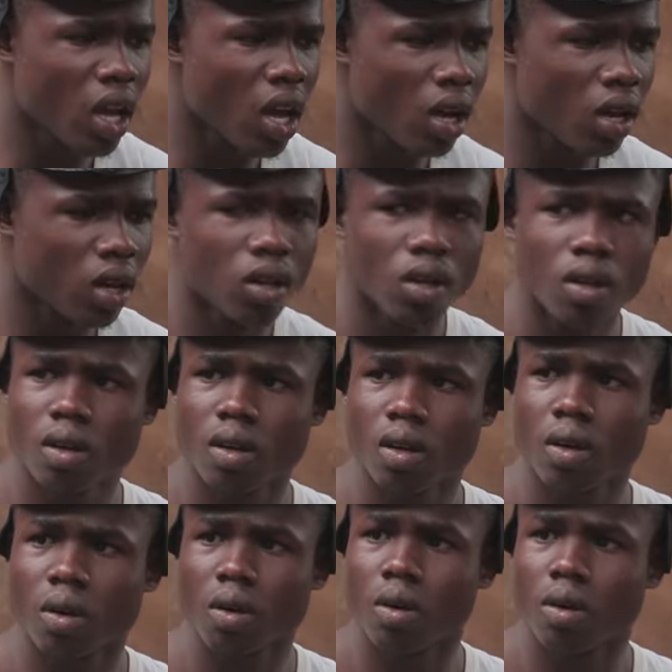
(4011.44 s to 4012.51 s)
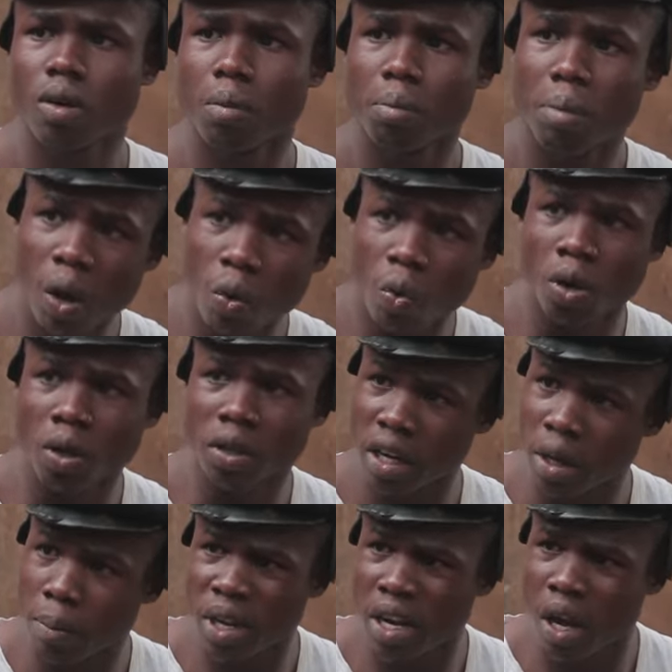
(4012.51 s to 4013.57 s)
Yeah. Bangkok,
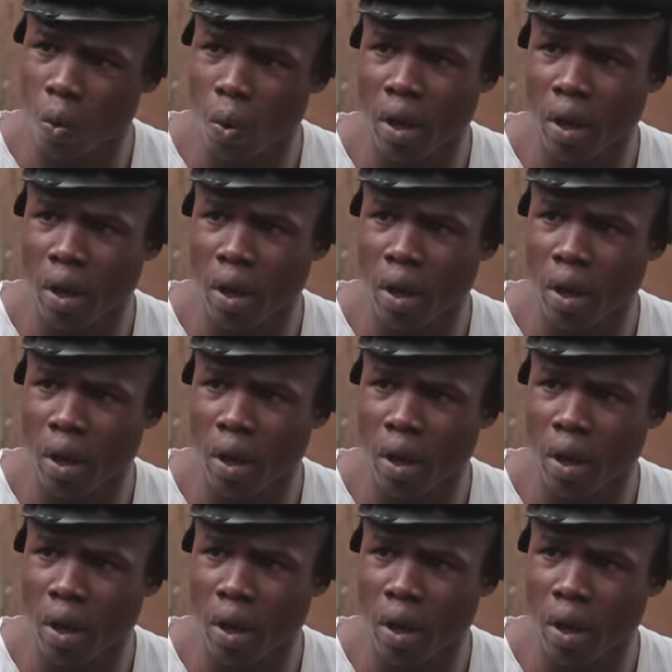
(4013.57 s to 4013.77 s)
they pay them